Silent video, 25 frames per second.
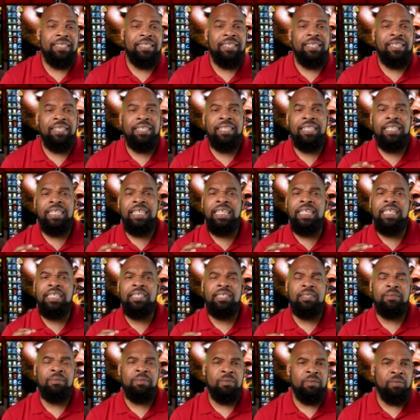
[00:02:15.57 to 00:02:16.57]
And
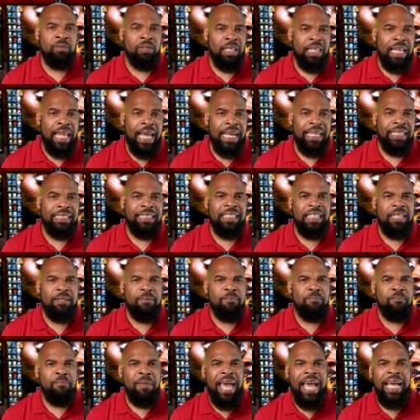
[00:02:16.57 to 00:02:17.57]
these lights
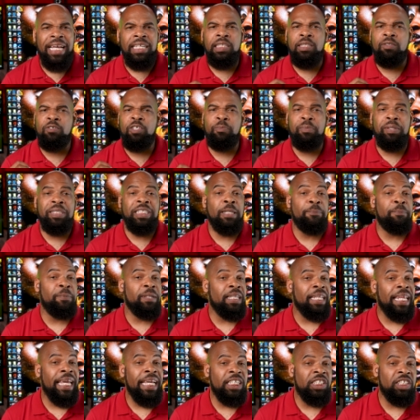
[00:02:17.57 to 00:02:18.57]
and mastery
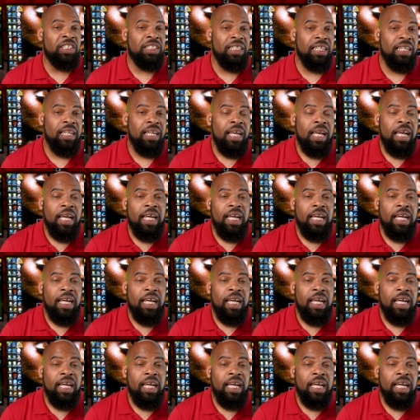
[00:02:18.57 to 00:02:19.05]
manipulation